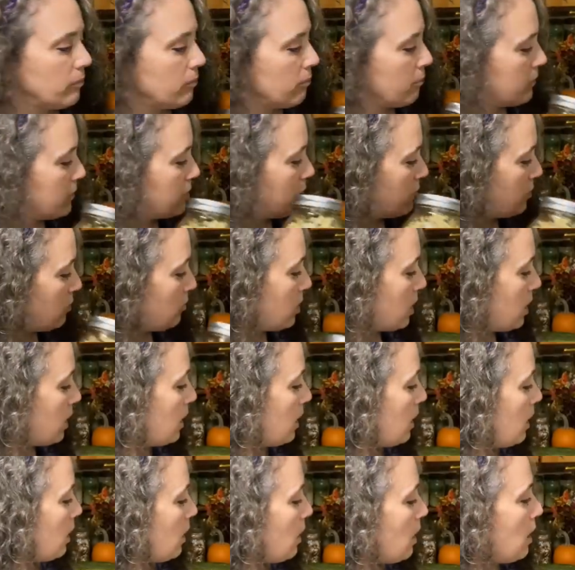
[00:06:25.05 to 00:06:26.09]

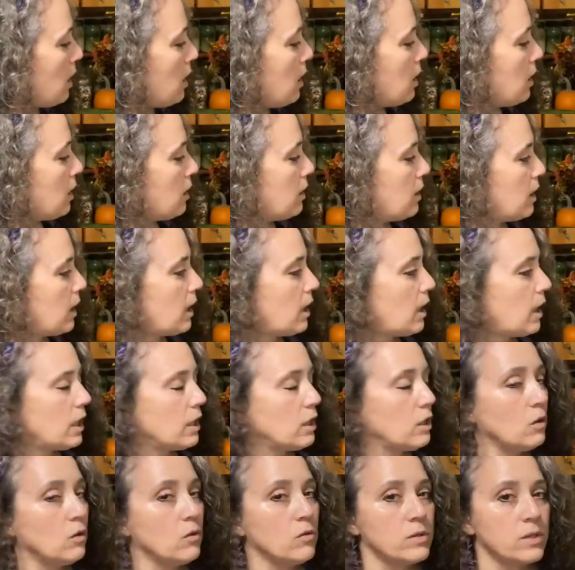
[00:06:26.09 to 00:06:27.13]
zucchini that I
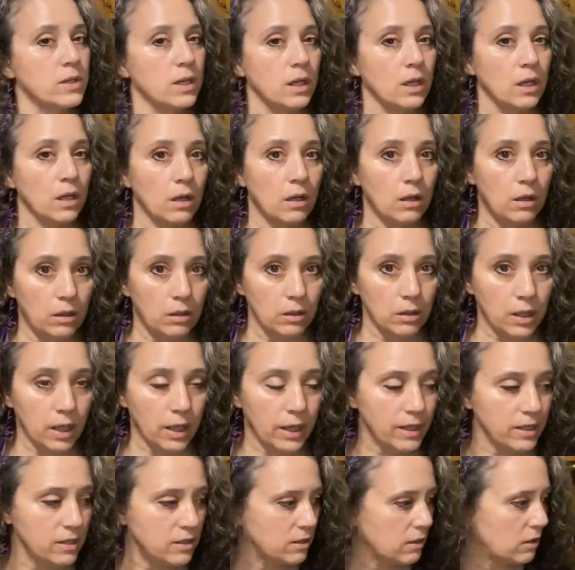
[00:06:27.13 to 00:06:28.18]
use in all
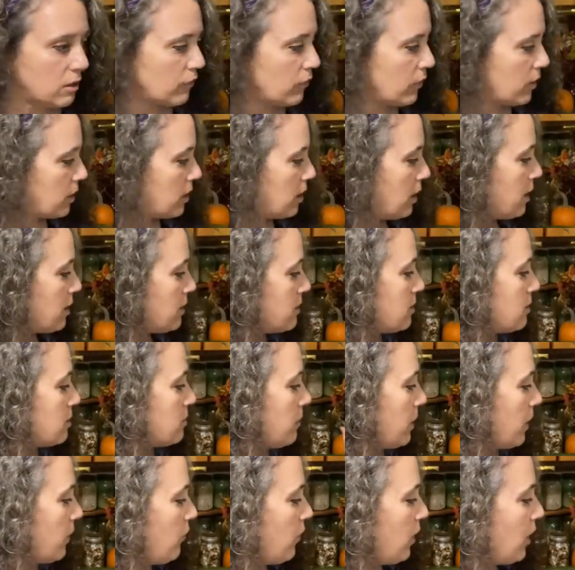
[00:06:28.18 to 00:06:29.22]
kinds of different things. It's
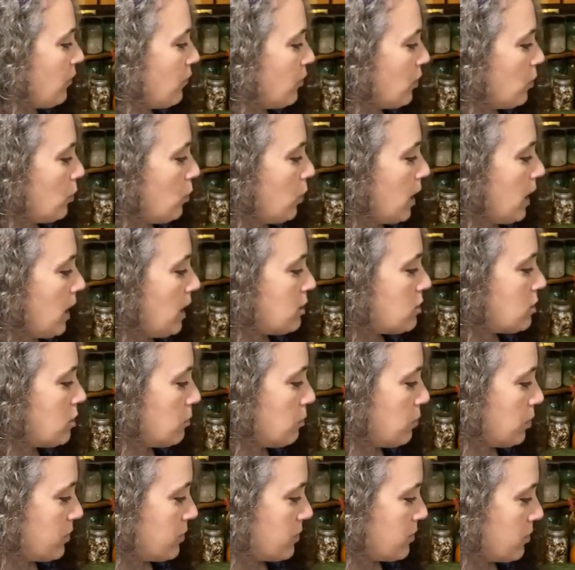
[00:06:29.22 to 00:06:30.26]
my favorite way to
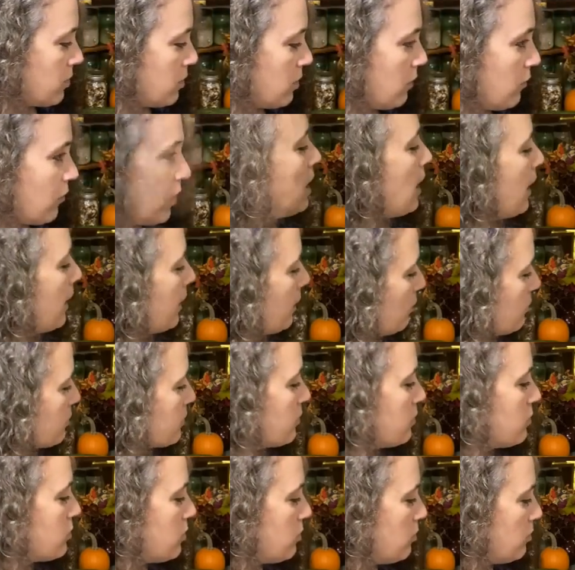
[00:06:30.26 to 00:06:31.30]
preserve. I
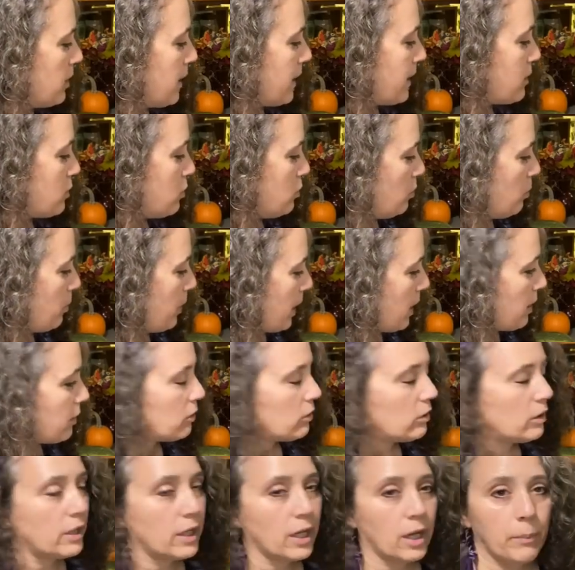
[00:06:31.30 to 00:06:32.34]
also do like to
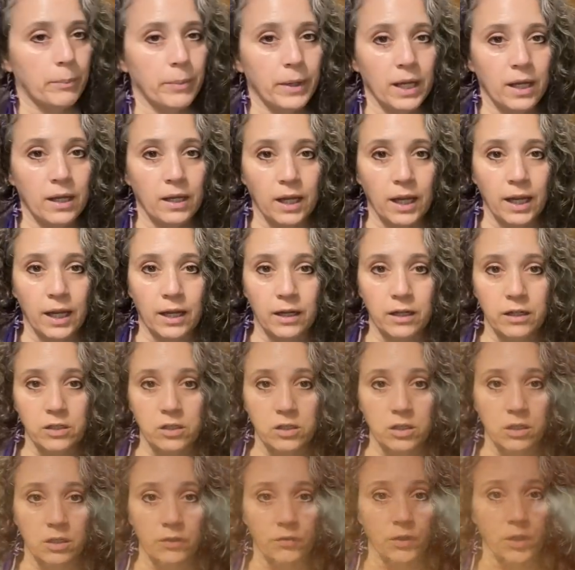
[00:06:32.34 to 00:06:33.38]
powder it up and add it
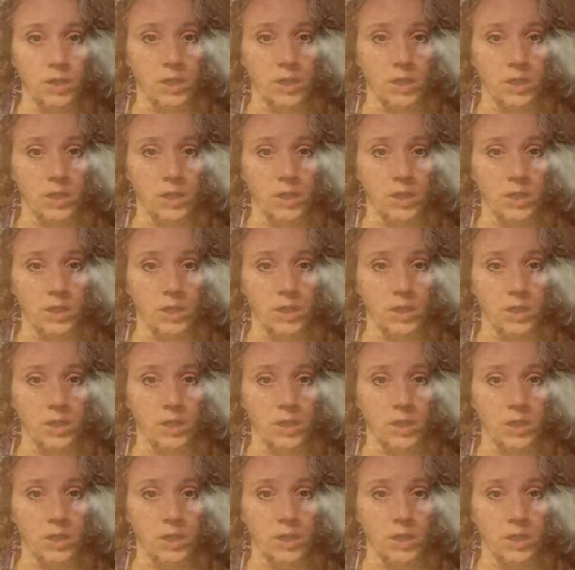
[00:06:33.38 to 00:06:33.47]
to different